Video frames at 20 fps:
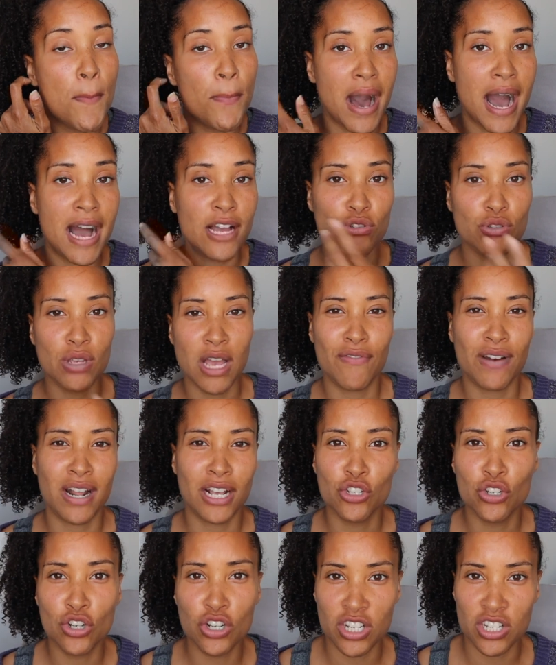but I do have
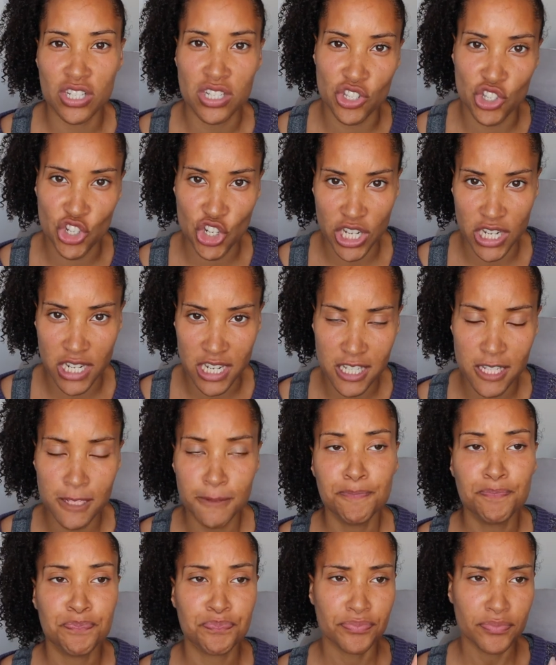like yogurts and
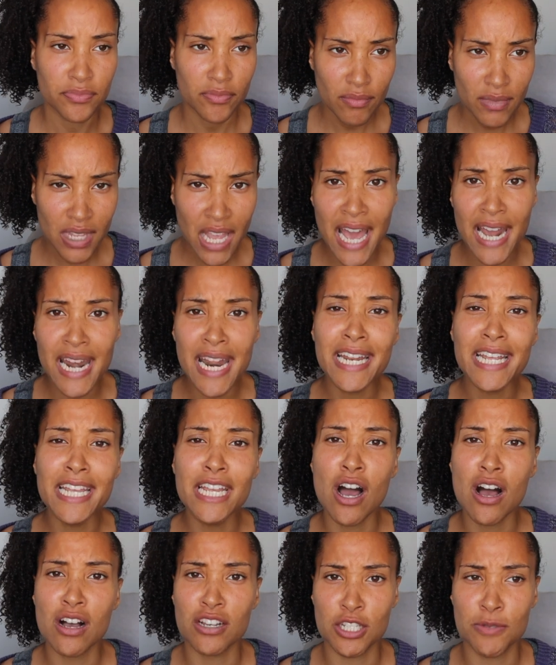cheese. And then
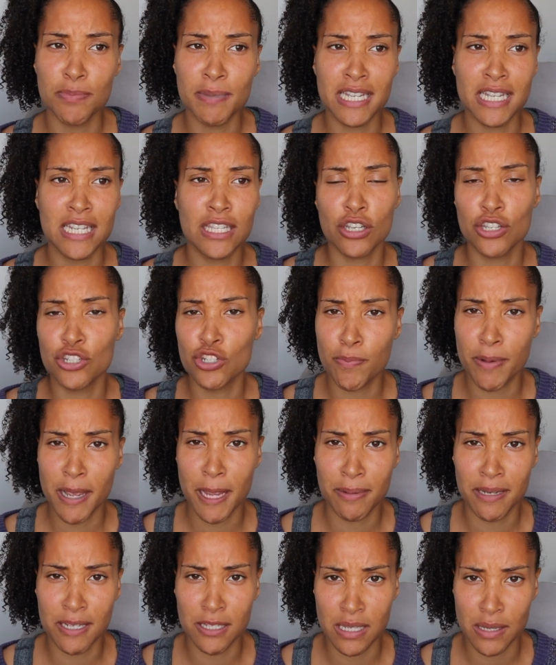he asked me, does your
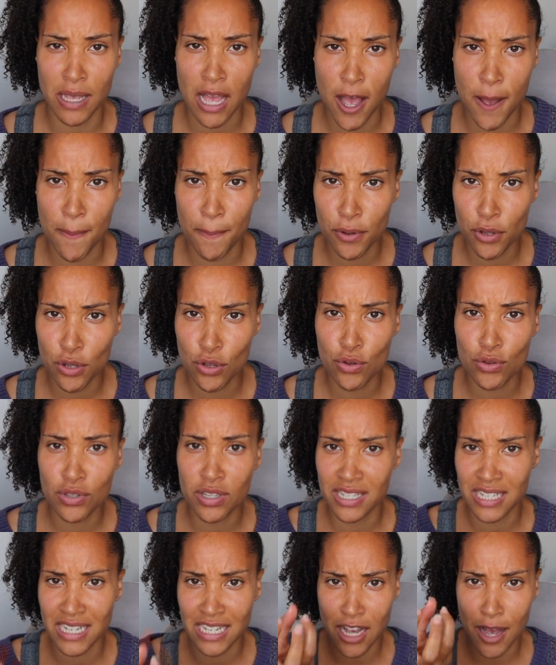baby's poo,
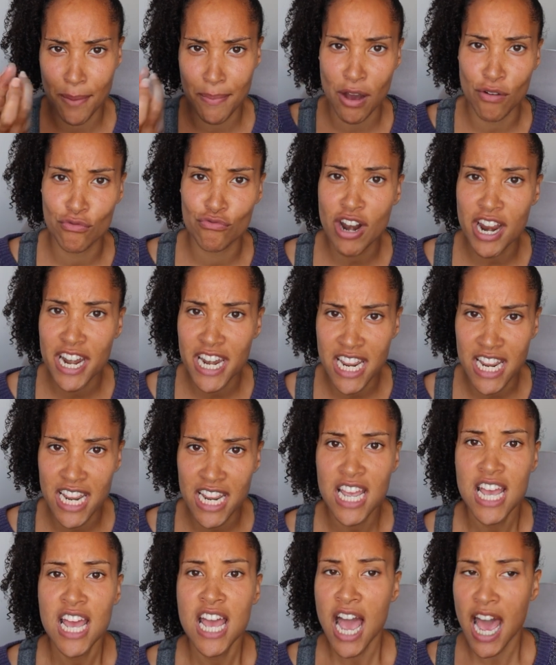does it come out
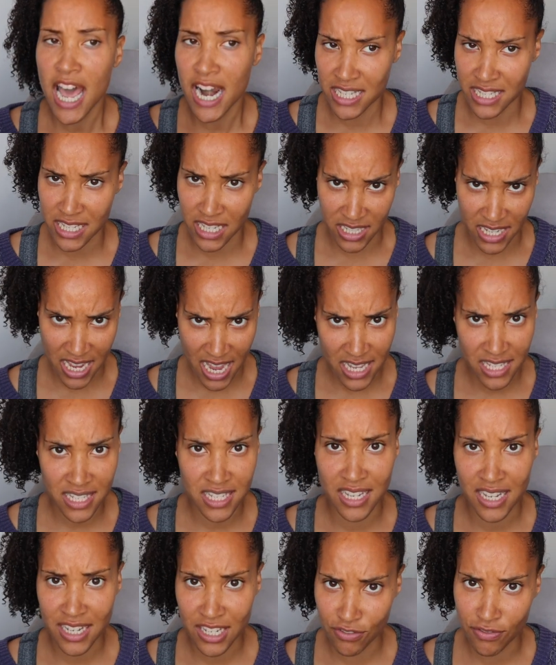runny? And I said yes,
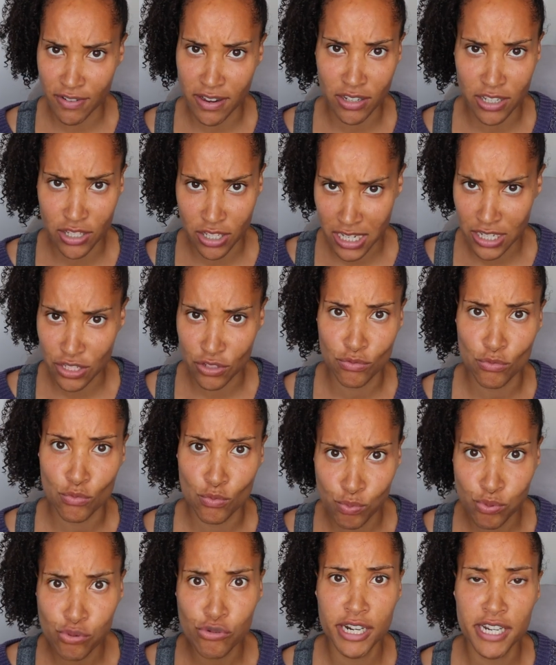it is
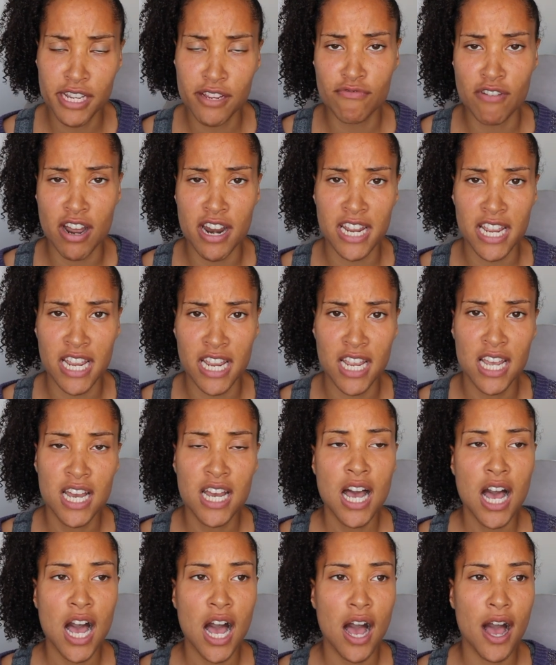pretty runny
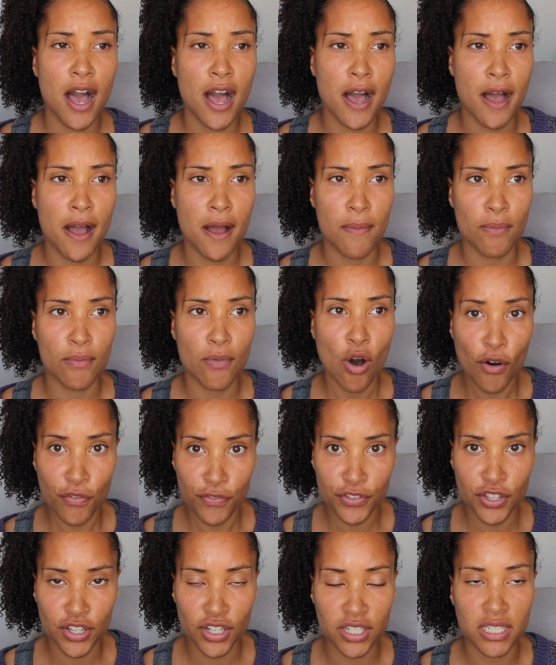
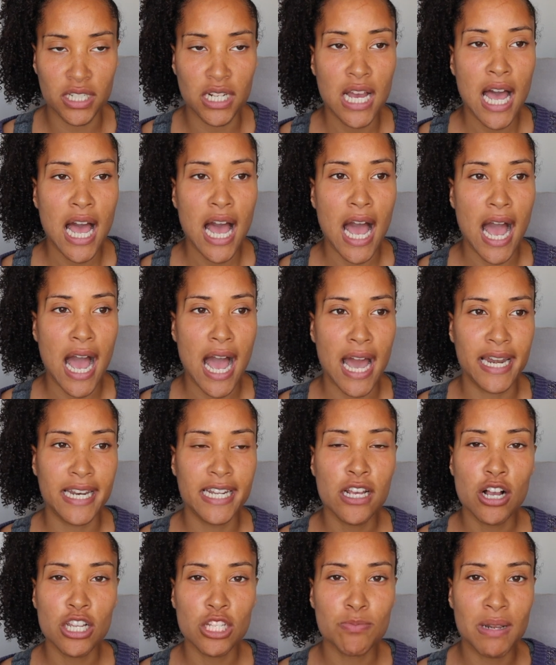often. And
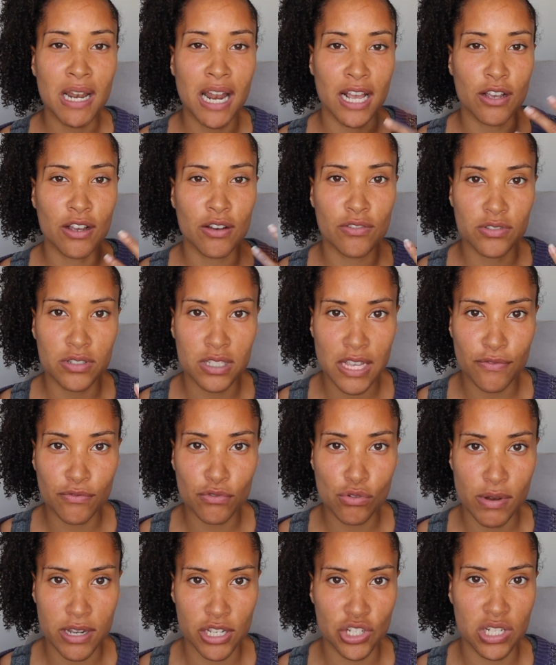he asked me like
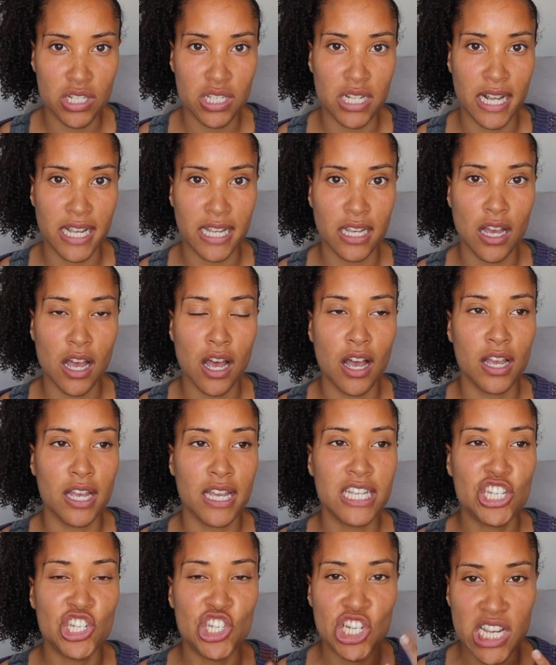several questions, like
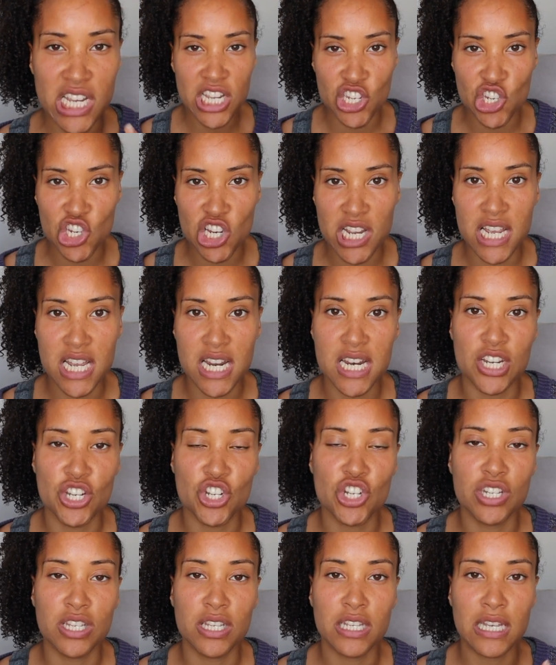is she itching? Is
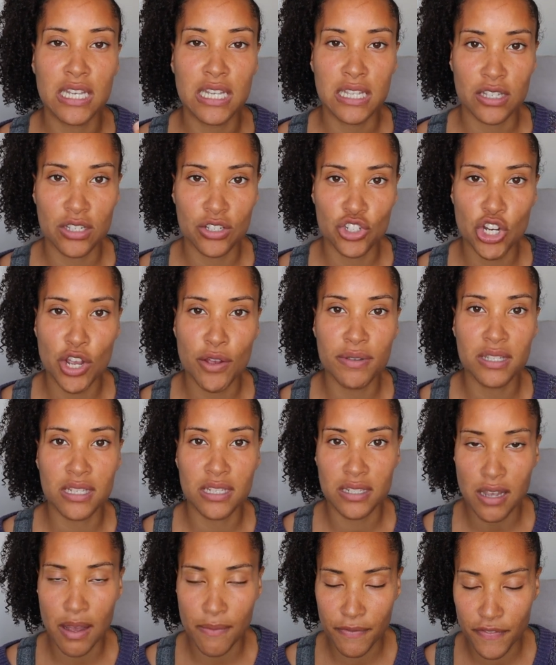she showing
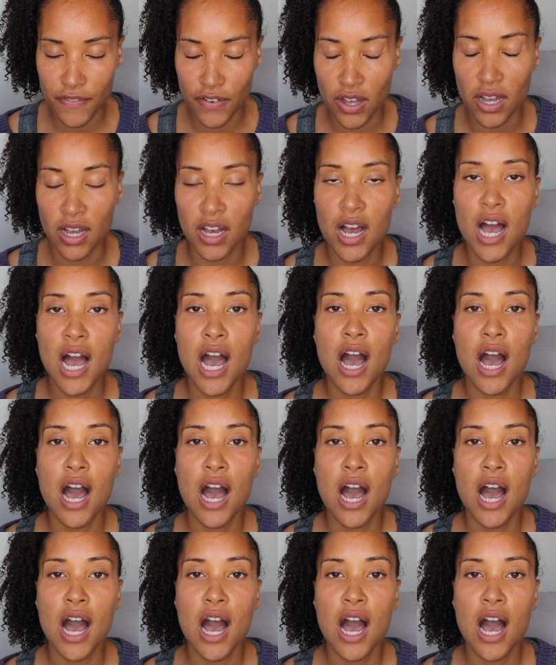discomfort?